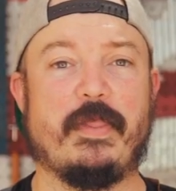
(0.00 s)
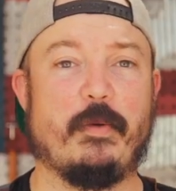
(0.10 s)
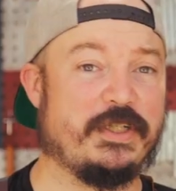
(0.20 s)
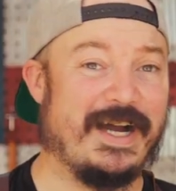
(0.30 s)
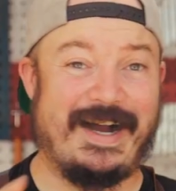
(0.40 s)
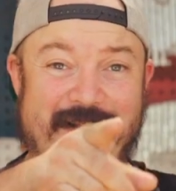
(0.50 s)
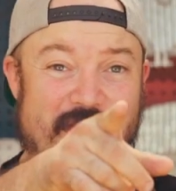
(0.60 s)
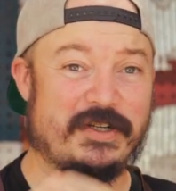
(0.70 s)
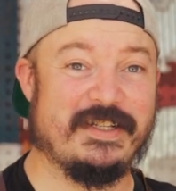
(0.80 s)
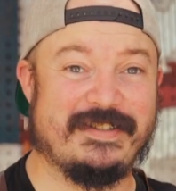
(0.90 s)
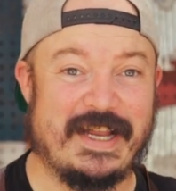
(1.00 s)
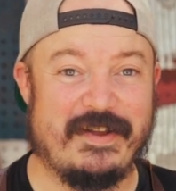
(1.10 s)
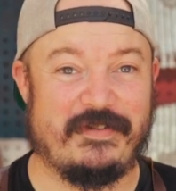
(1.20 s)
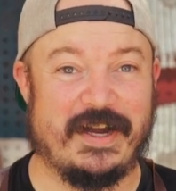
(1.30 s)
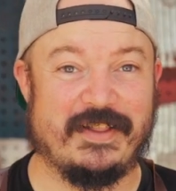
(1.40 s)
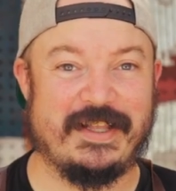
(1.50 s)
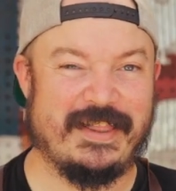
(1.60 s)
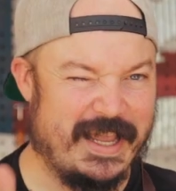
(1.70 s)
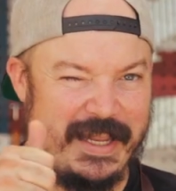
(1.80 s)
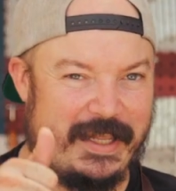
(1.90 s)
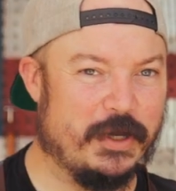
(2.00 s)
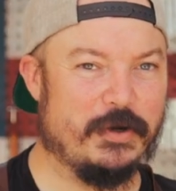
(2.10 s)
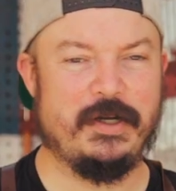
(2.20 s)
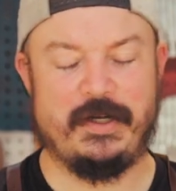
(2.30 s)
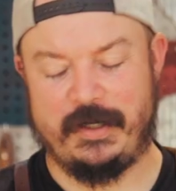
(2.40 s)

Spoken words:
which I learned to say finally, thank you.